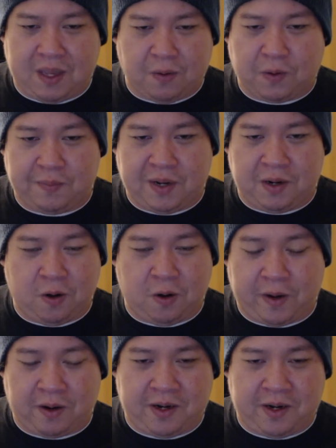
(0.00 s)
it would have been
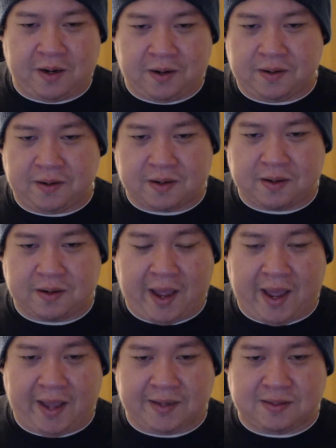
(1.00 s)
nowhere near
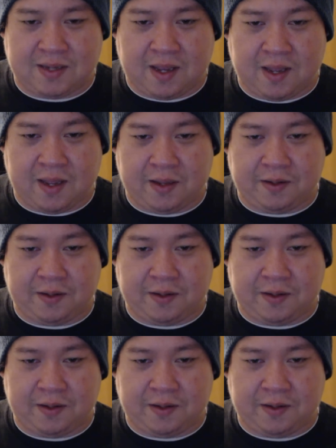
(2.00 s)
as